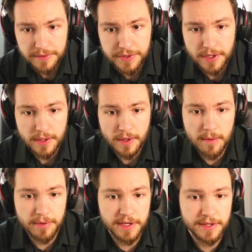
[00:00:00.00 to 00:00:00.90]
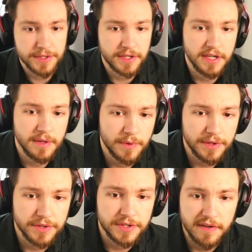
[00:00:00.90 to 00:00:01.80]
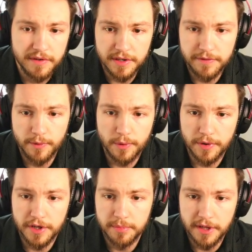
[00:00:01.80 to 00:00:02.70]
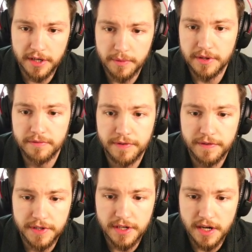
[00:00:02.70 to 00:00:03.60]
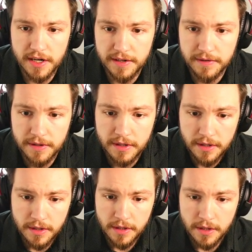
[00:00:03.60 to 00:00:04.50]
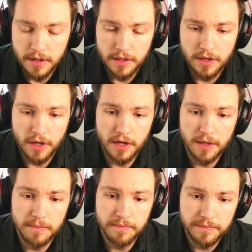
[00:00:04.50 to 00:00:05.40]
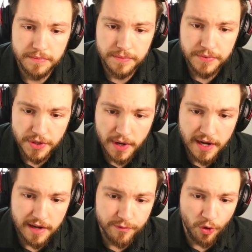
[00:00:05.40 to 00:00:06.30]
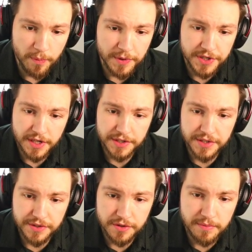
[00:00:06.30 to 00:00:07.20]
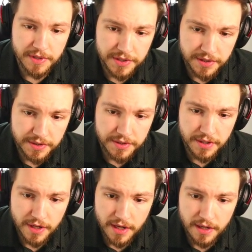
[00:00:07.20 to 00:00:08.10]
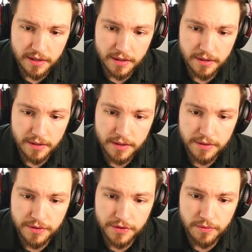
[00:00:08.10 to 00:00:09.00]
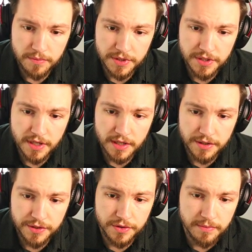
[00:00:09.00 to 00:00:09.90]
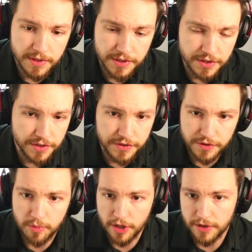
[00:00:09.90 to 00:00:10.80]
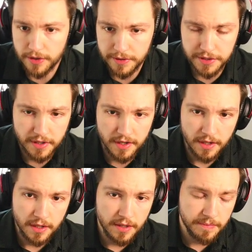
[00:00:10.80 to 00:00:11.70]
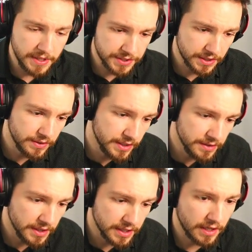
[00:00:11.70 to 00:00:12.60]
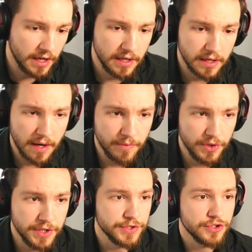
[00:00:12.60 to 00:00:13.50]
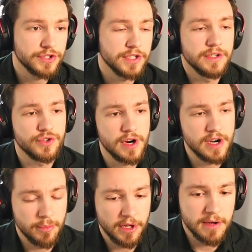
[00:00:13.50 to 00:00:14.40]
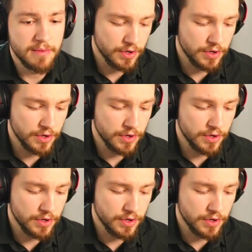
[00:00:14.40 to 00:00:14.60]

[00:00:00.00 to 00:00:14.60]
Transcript: so I played this game with a 74, he played it with a 59. So I had 4 mistakes and 2 misses. He had 2 mistakes, 2 misses, and 2 blunders. Basically, like, I'm really interested in trying to play more